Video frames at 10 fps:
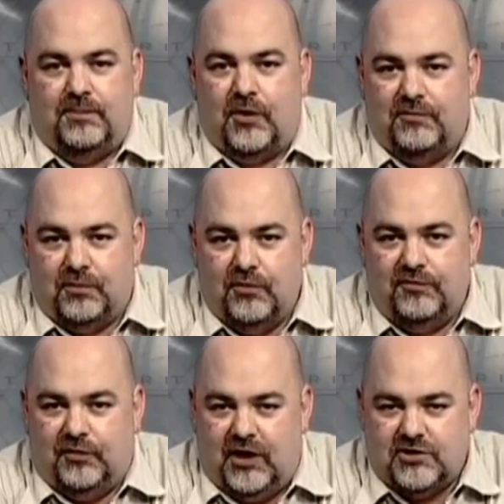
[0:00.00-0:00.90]
burden of
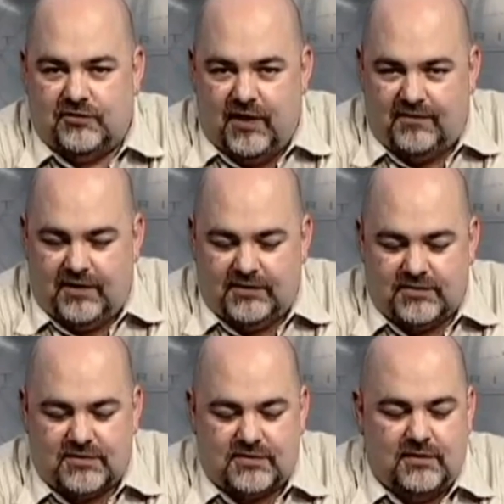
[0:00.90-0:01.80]
proof, the nature of
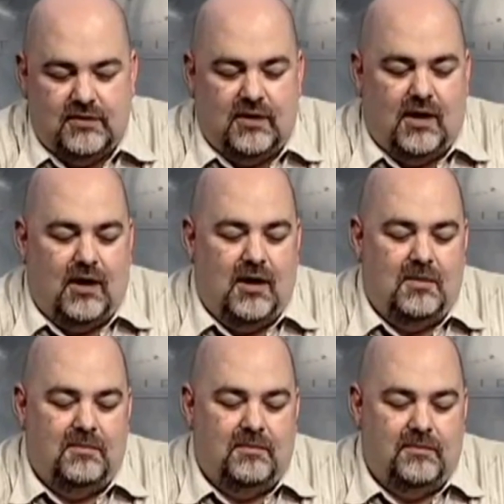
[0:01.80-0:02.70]
evidence,
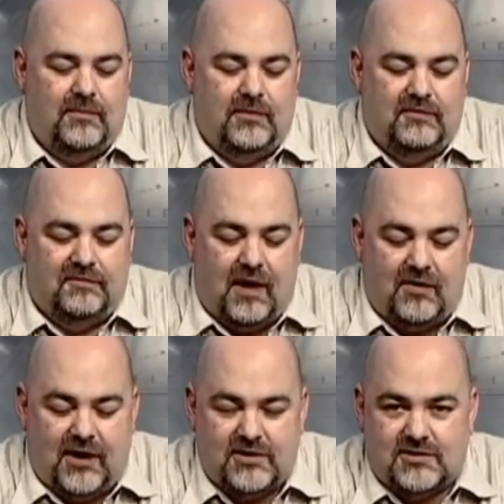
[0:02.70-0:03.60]
um, the
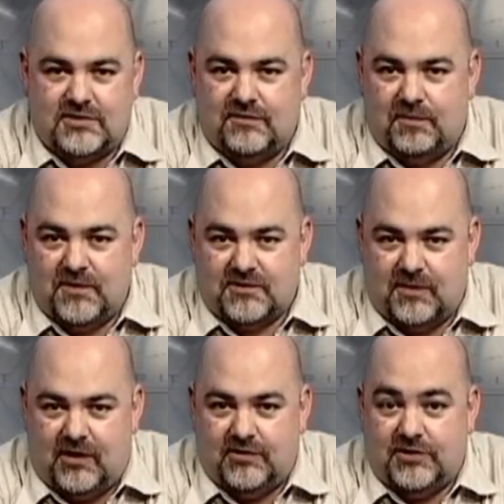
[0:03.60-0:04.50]
foundations of
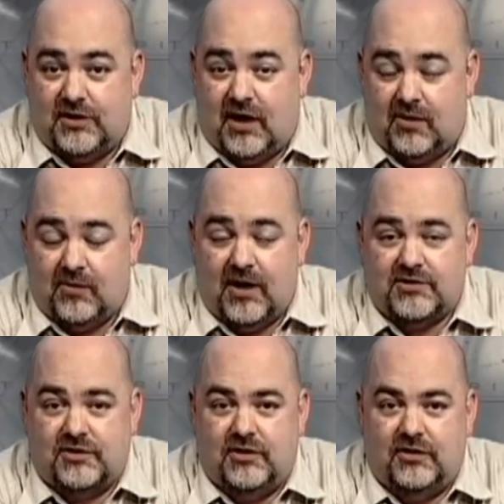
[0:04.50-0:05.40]
epistemology, and how we're
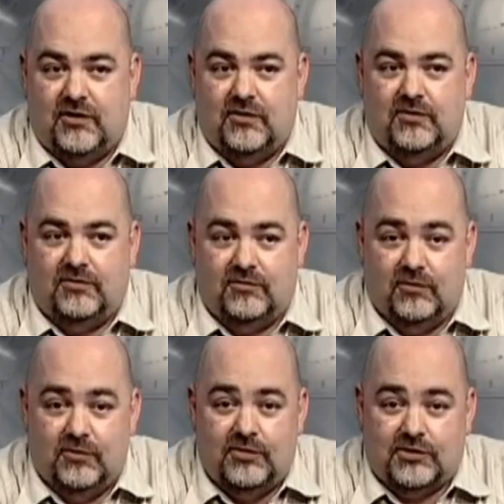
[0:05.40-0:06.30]
actually going to go
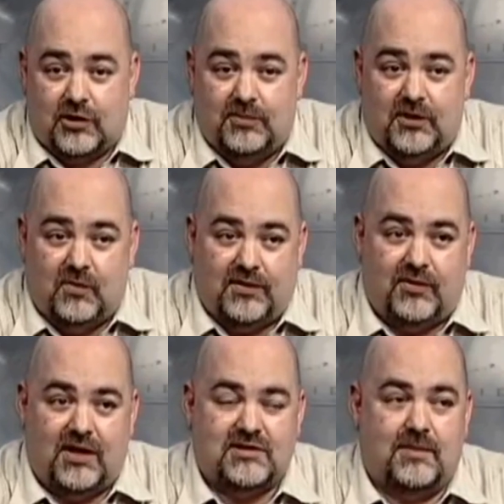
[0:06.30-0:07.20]
through determining
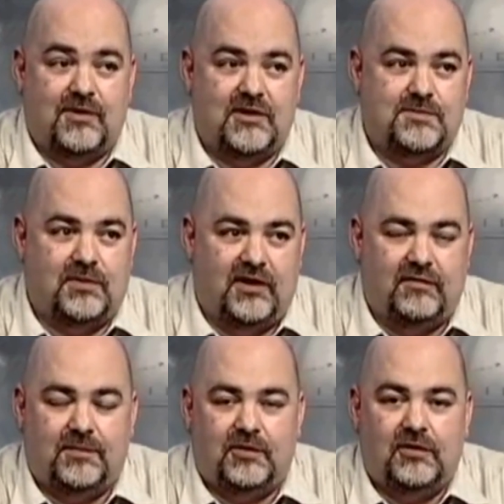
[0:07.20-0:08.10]
whether or not something is
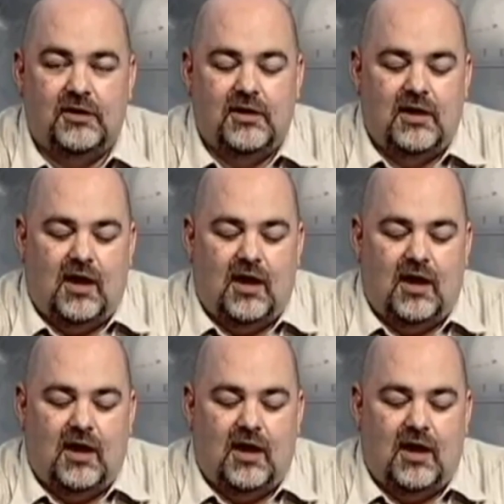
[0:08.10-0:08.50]
believable,